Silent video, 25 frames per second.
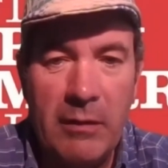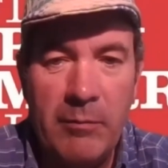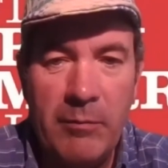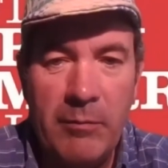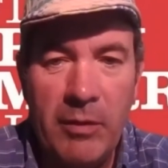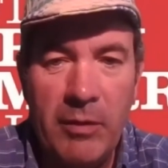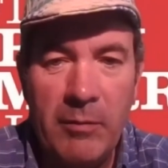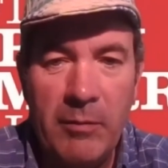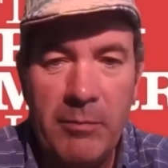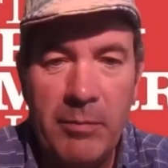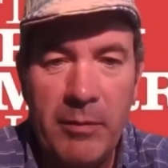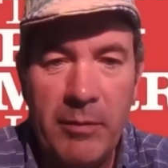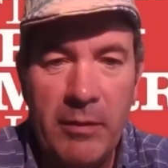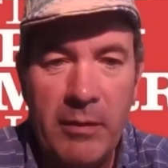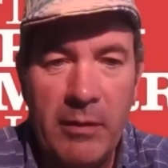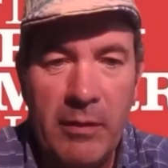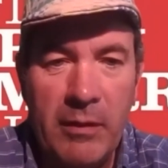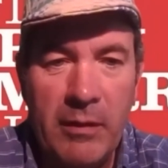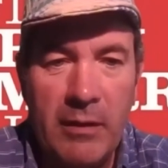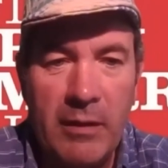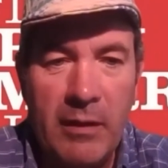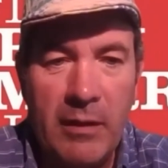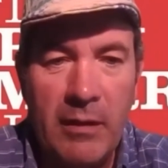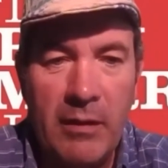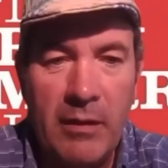Bob
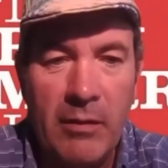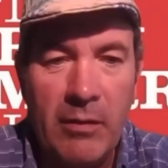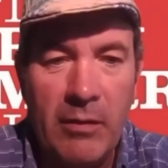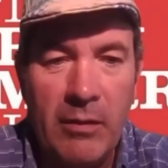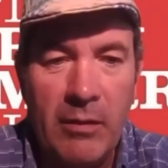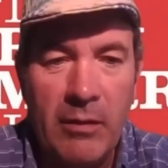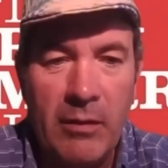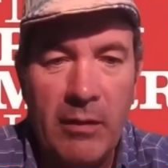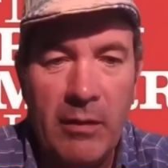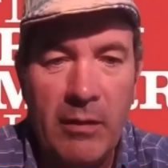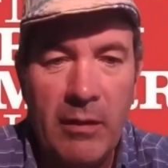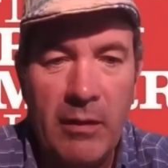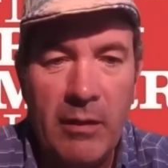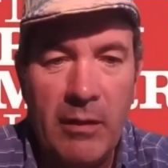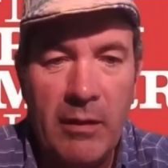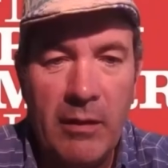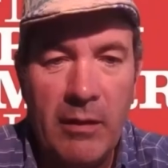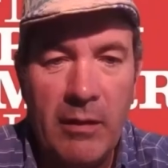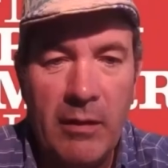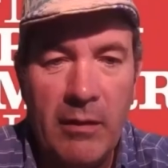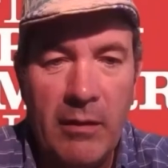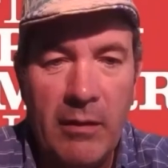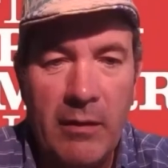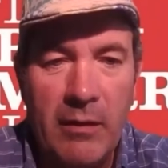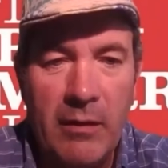Gill
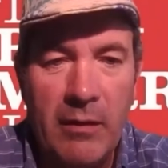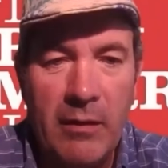uh,